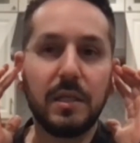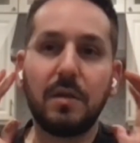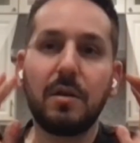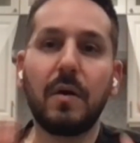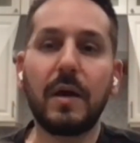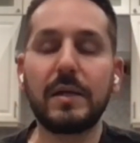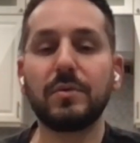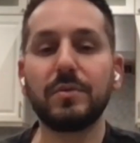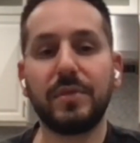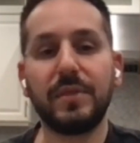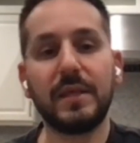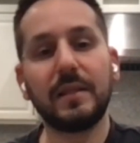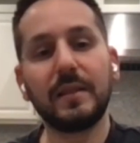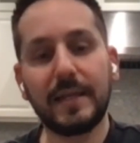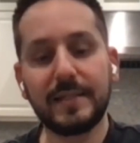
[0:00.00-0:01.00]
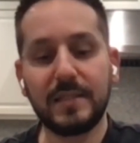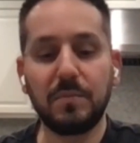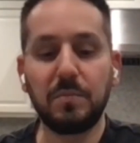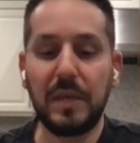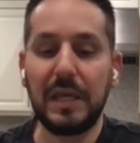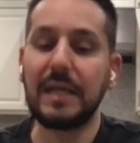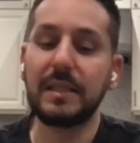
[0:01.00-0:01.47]
you know i don't think that's
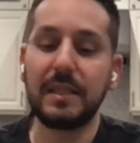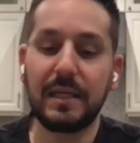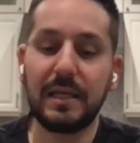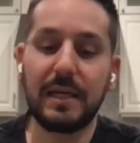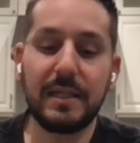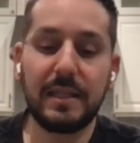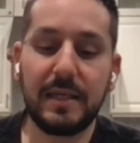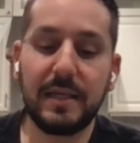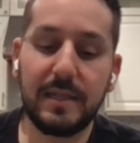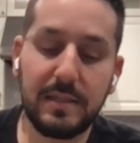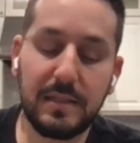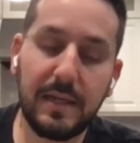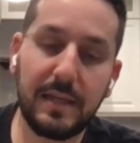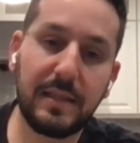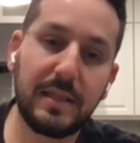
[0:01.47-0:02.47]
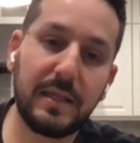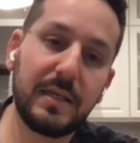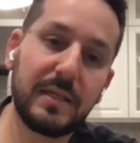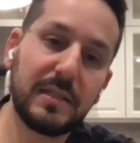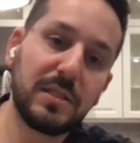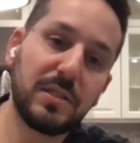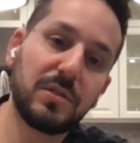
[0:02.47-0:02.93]
a bad thing i think i
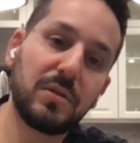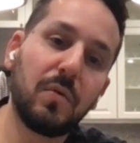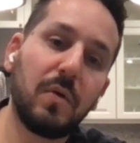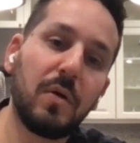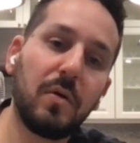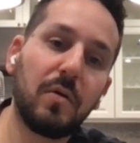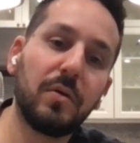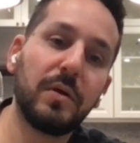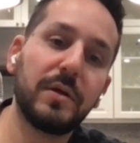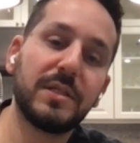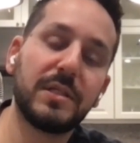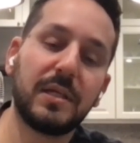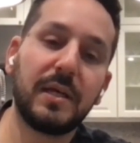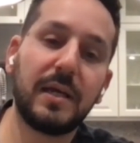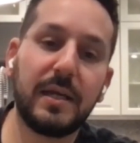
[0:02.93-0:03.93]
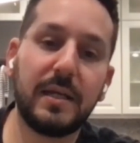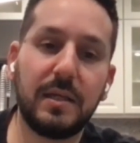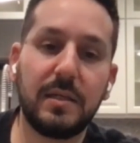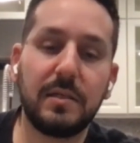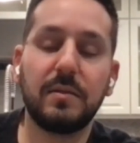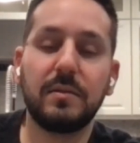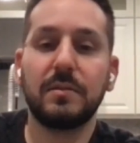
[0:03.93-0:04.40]
think it's so hard to
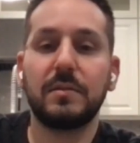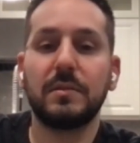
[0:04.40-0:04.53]
kind of